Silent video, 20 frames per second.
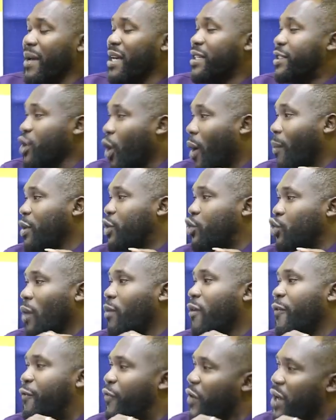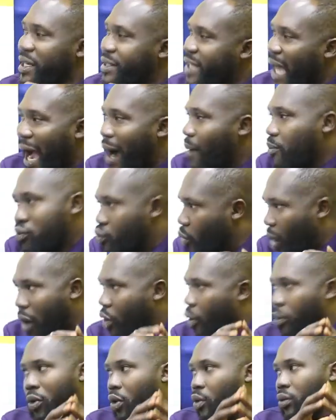Me say almost feel say am
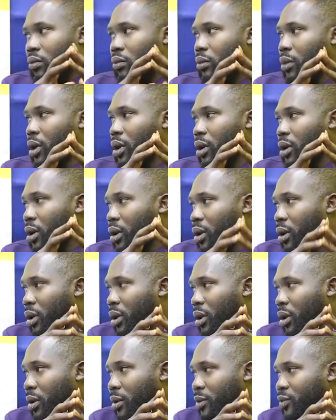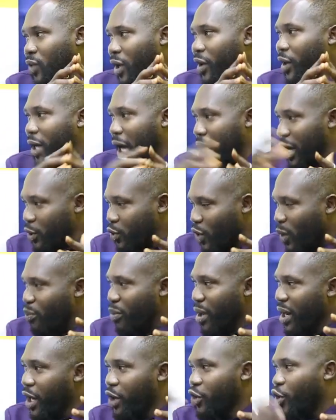wow. So you can also
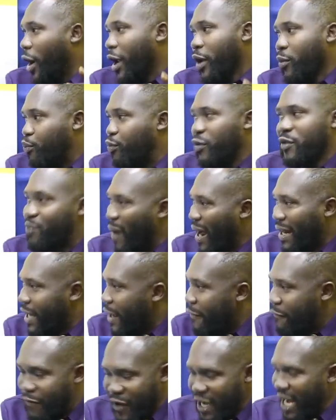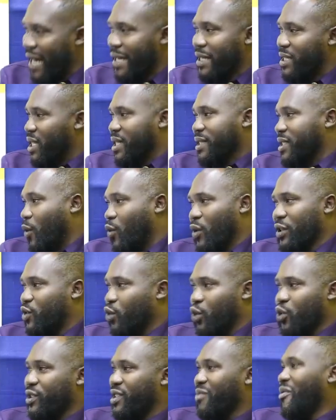bring in your input, but they feel and think that once
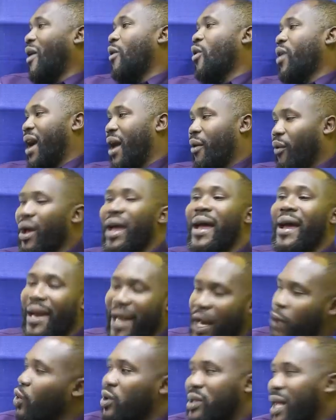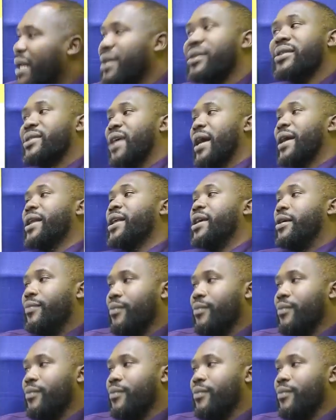somehow can they totally disagree.